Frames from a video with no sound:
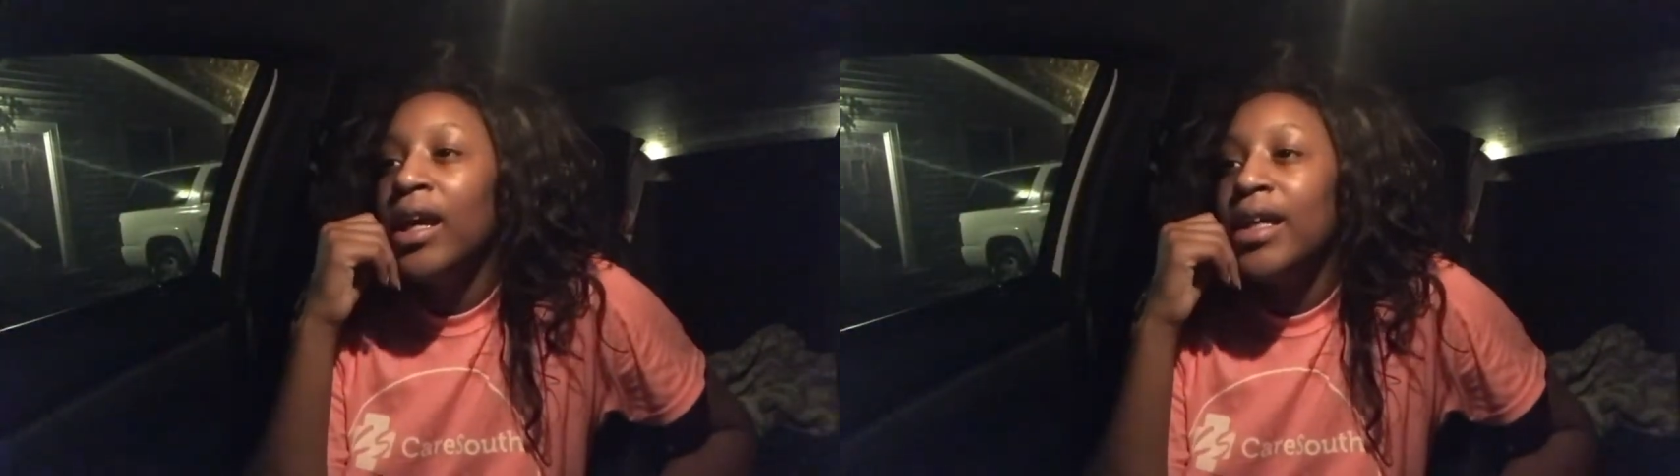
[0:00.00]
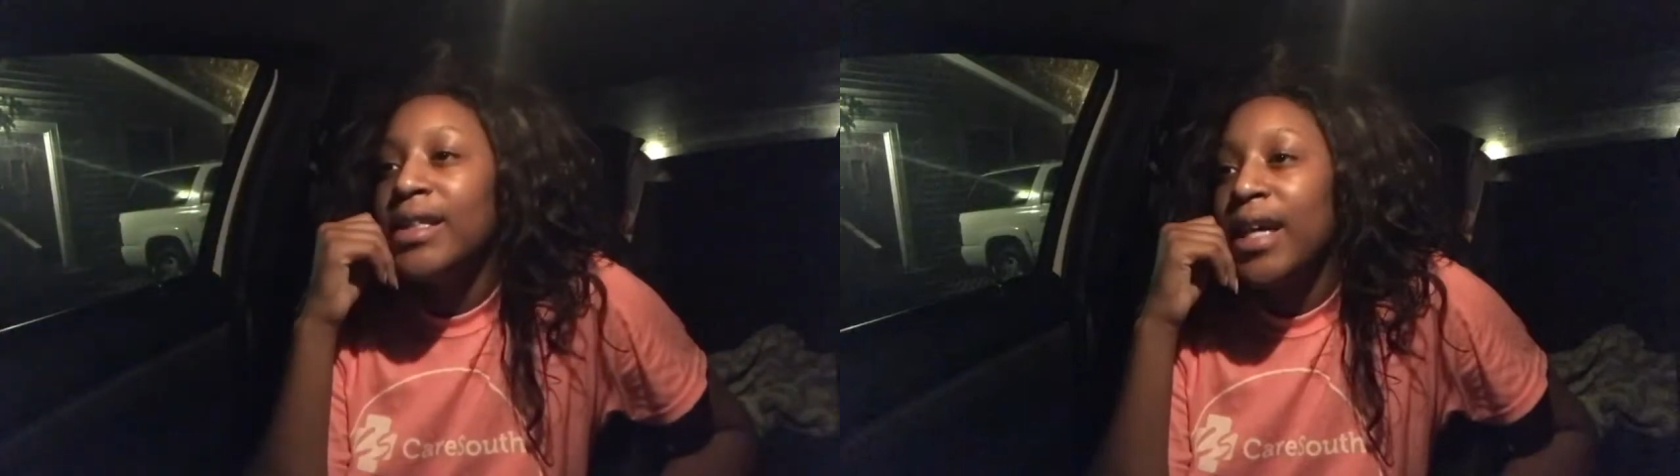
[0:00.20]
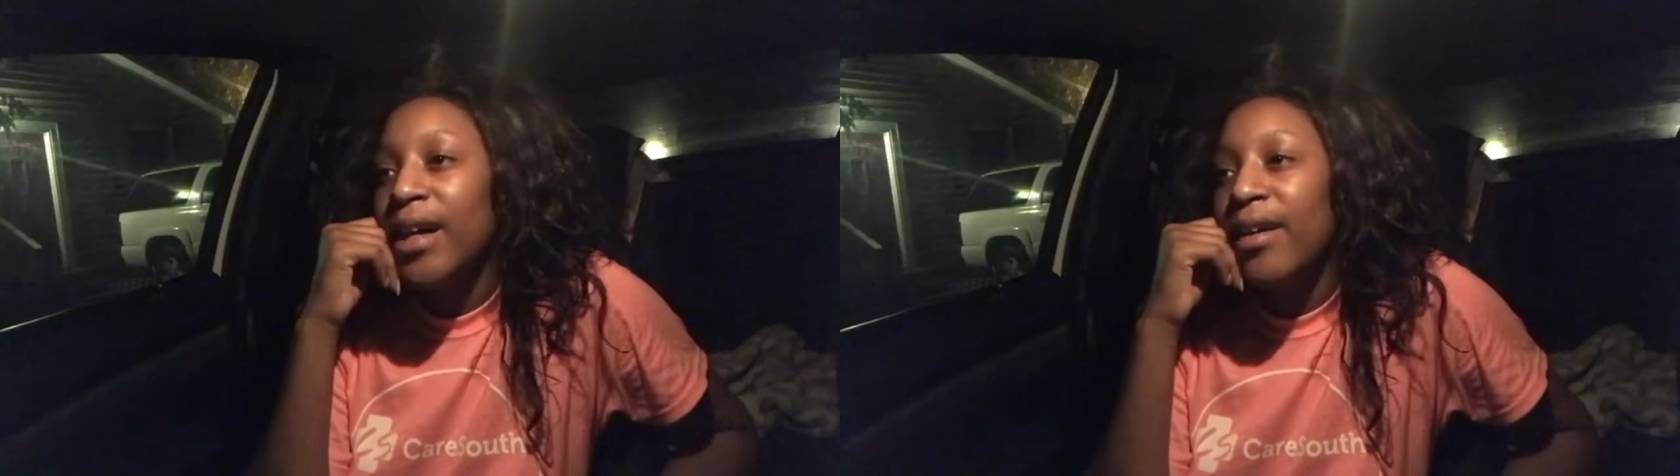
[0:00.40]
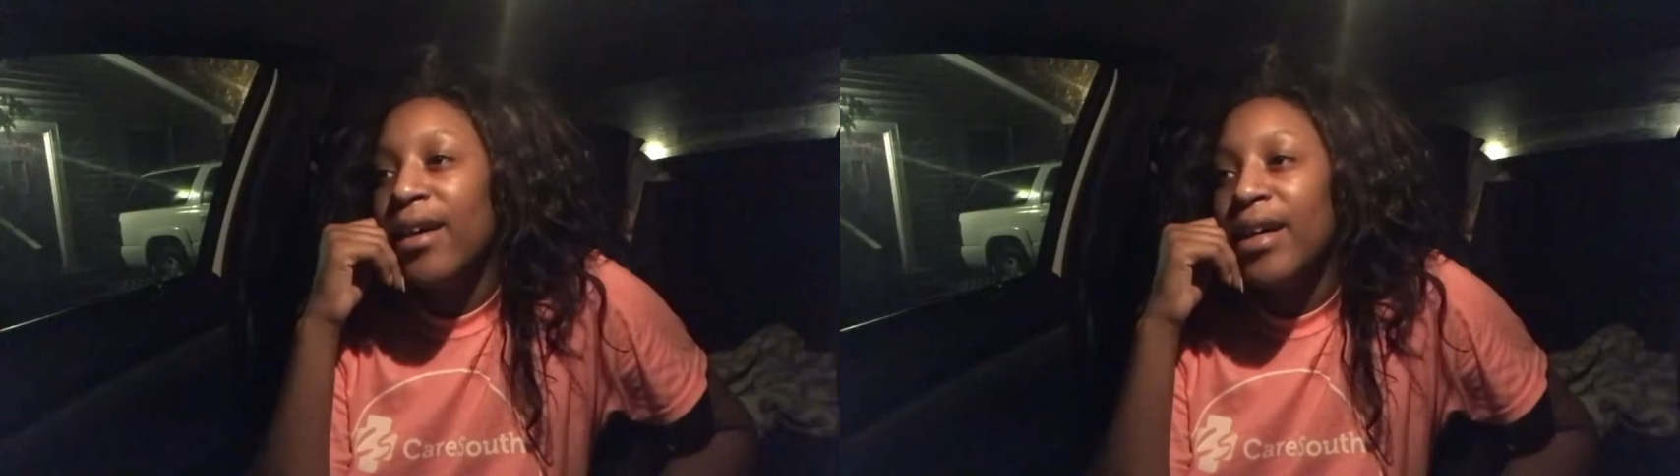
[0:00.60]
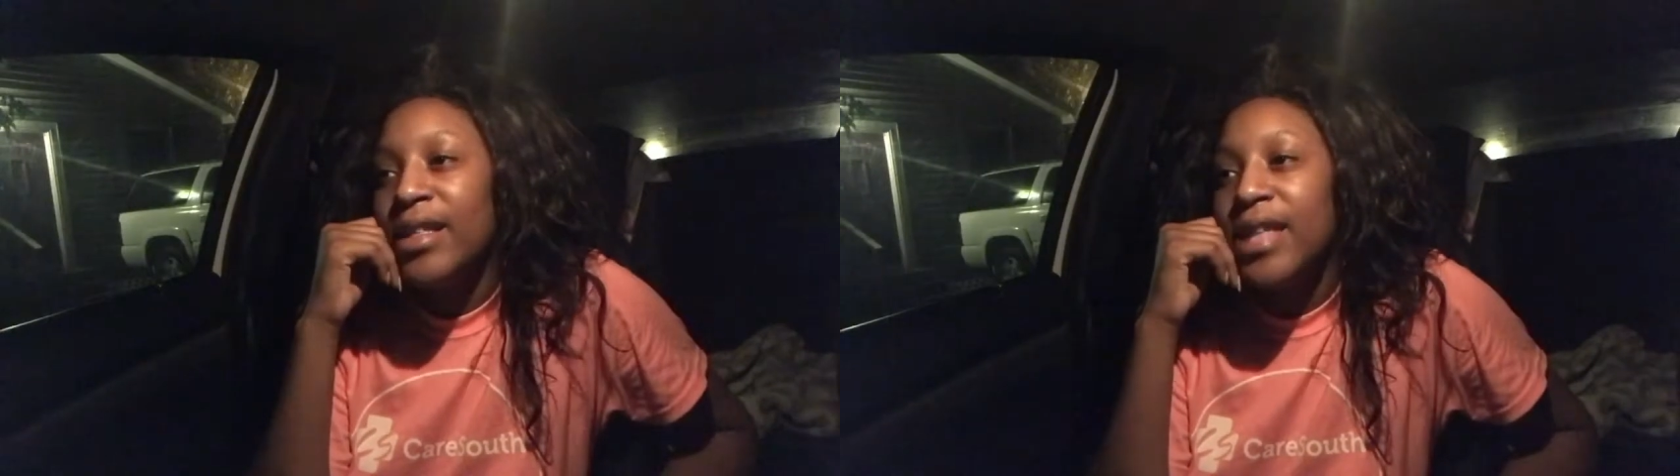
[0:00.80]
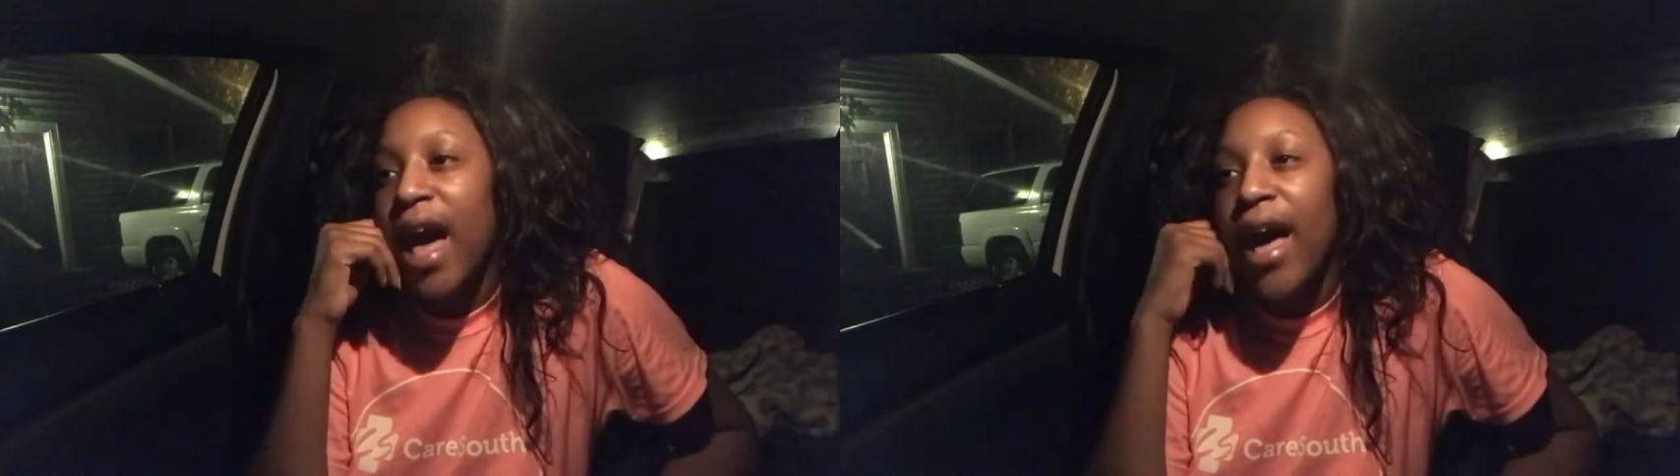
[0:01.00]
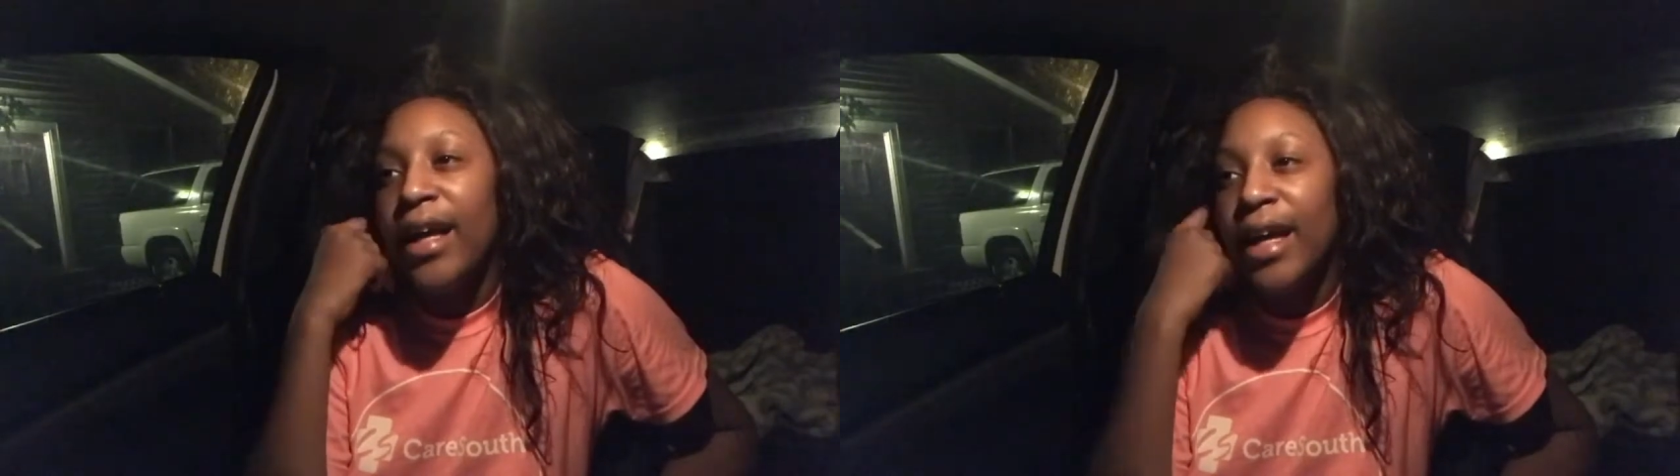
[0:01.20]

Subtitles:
is because I